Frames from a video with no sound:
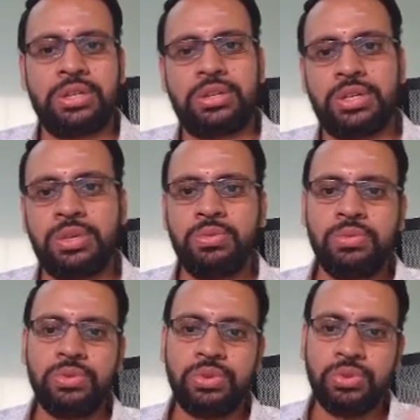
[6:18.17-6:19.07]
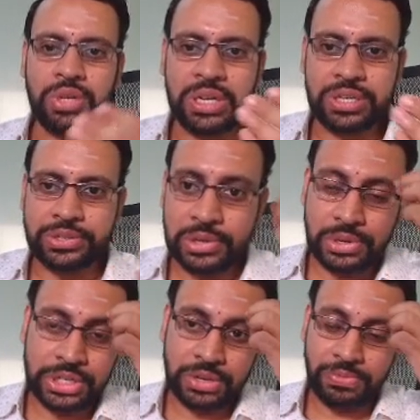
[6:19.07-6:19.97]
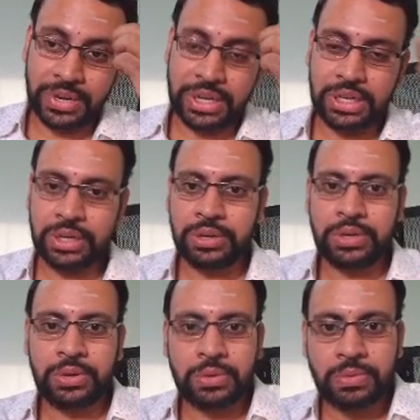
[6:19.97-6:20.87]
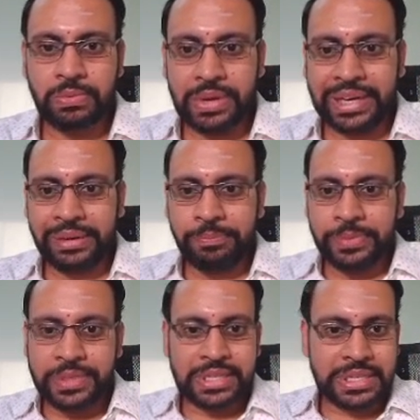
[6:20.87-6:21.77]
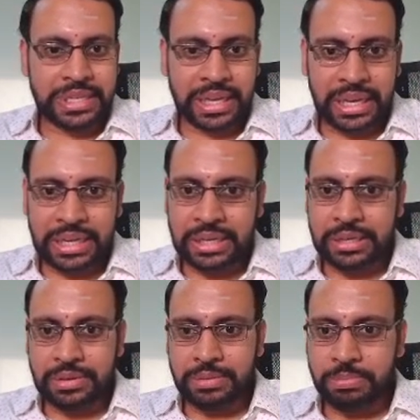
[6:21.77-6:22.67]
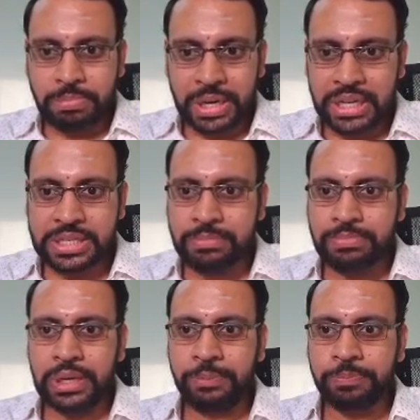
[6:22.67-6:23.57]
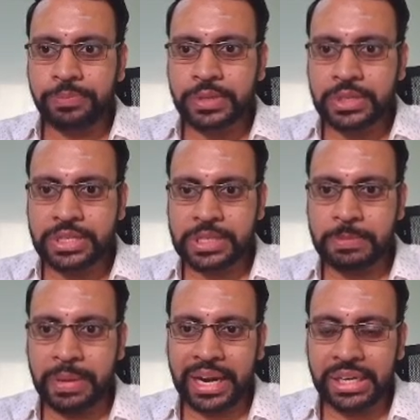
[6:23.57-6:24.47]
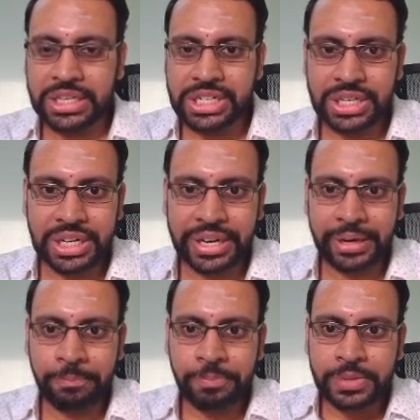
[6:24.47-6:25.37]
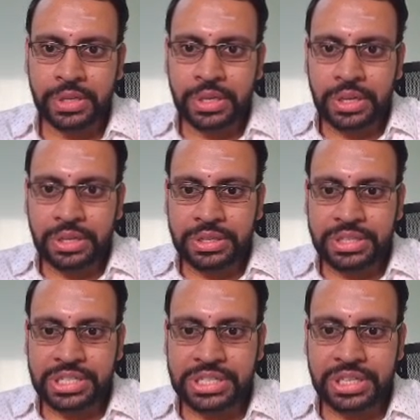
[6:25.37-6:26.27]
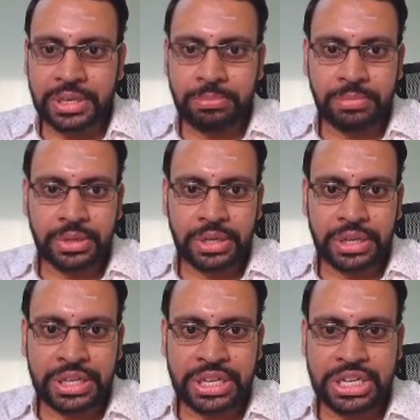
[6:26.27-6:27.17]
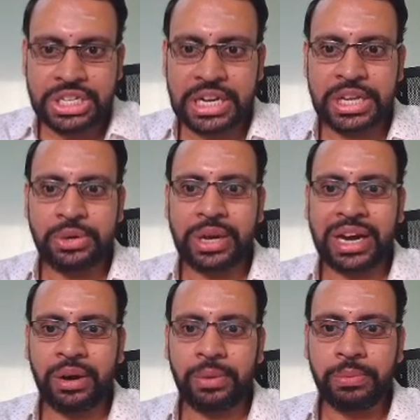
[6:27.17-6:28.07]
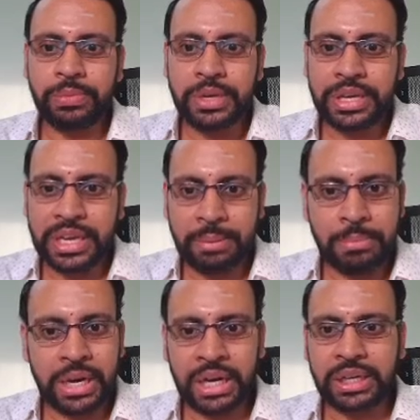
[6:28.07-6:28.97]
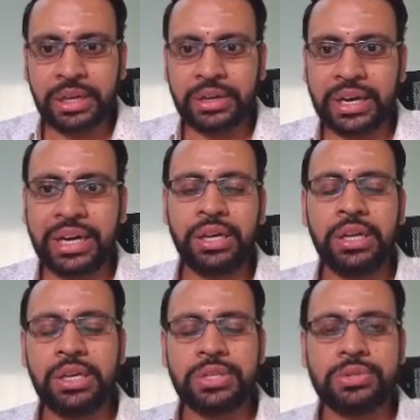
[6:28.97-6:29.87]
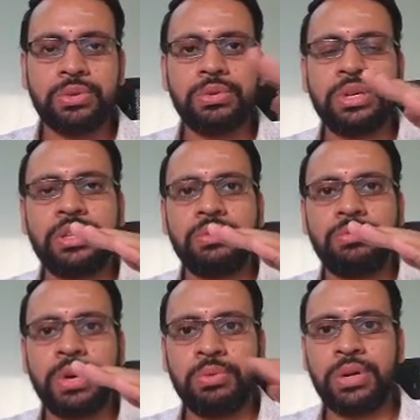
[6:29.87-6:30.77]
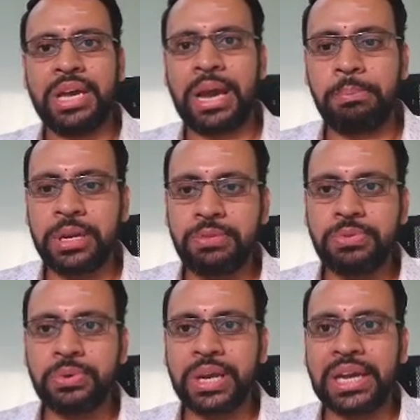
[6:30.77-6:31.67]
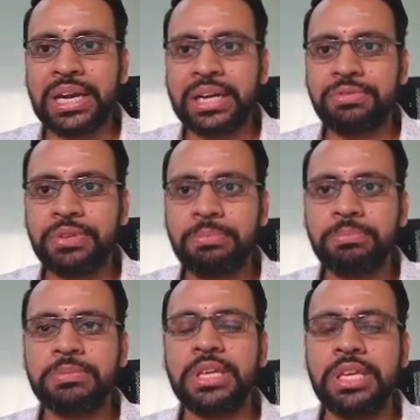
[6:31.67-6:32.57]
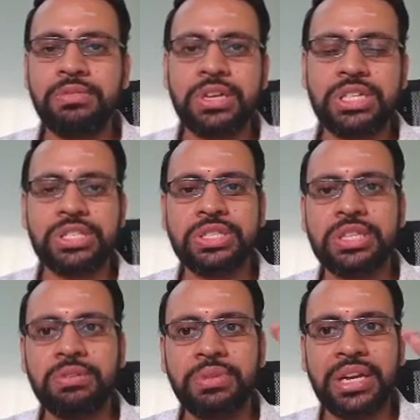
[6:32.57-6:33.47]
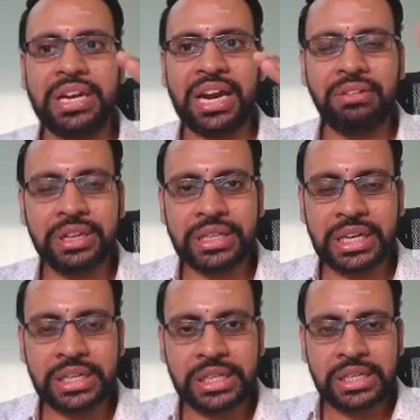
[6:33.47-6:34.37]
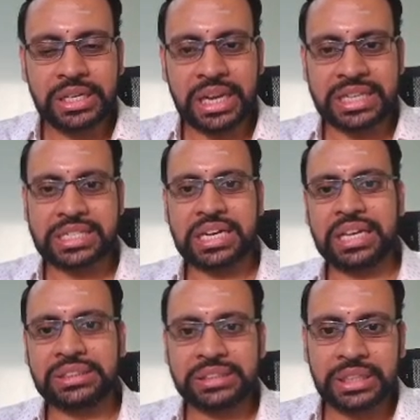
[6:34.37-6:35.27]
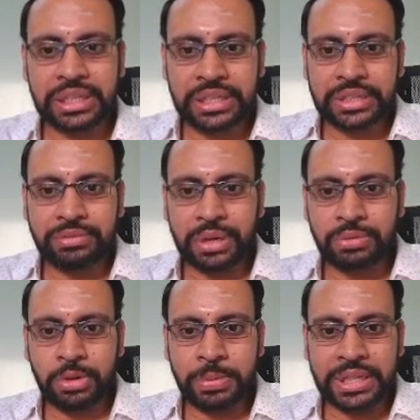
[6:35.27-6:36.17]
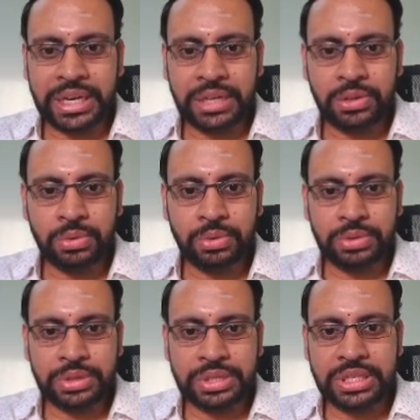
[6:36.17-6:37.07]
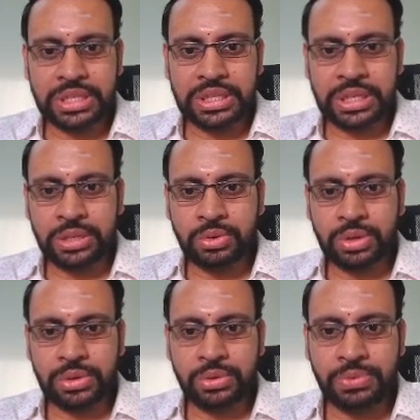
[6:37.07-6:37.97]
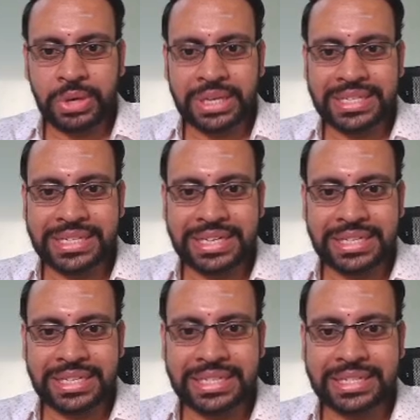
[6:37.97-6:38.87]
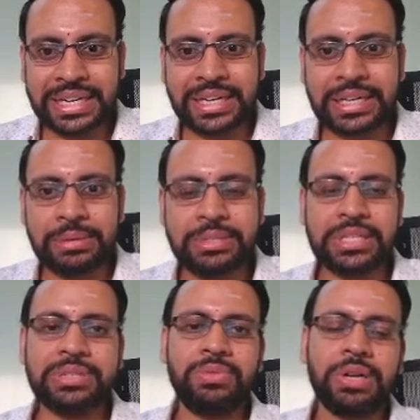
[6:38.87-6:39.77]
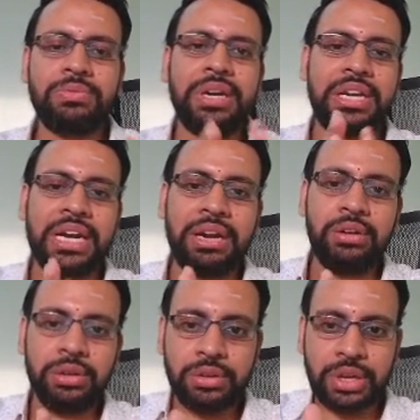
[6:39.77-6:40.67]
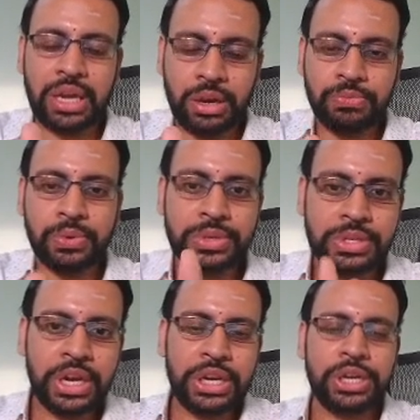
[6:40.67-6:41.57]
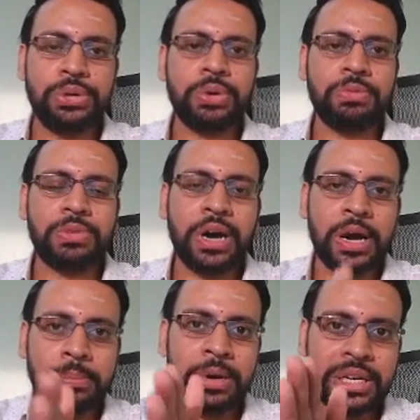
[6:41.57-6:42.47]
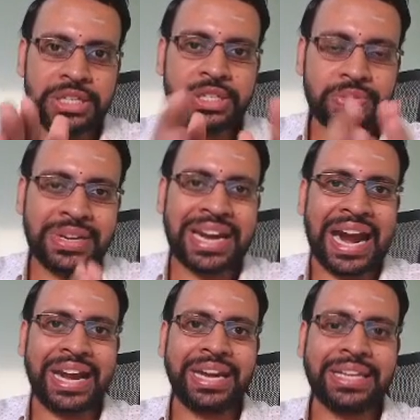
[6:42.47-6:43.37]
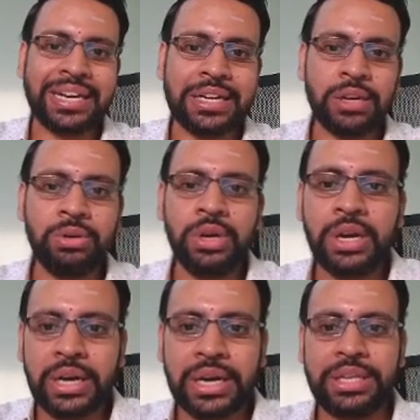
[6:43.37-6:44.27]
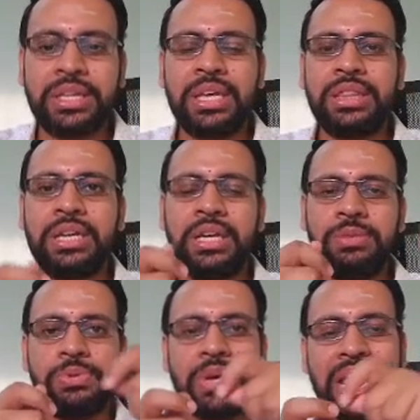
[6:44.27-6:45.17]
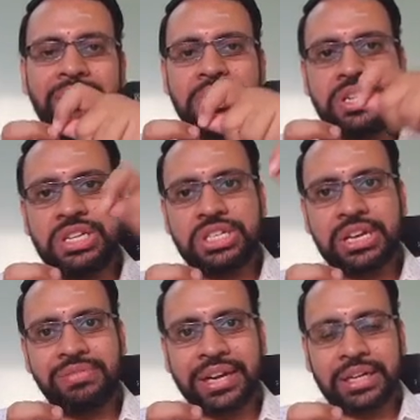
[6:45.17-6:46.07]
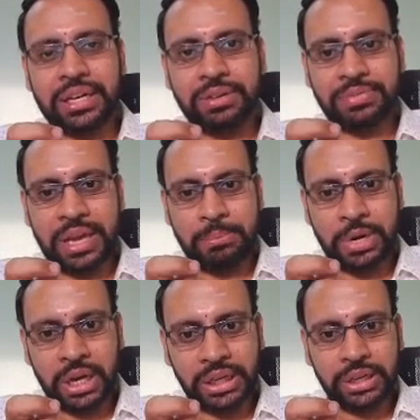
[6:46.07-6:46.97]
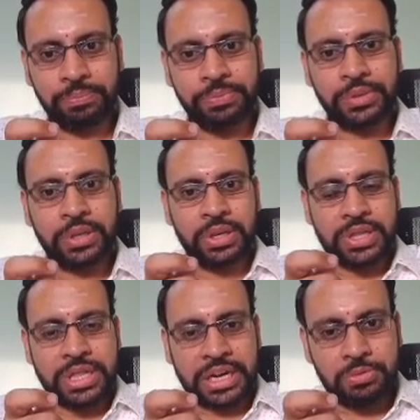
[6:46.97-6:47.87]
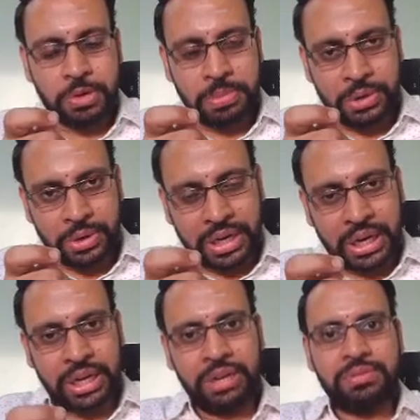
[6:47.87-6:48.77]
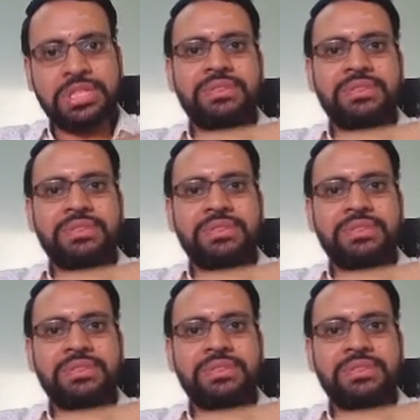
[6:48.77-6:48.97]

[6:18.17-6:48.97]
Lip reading: Now you need the solution for it. Well, this is again pretty simple. Just pay attention here. This term, initially you have m naught, right? So what would happen if you recollect from the equations that we derived in the last class? What would be that then you if you consider these three terms, that's what we derived. Okay, of course t2 of r bar, just we added that now. Other than that, if you have an initial vector of m naught, that would be rotating with a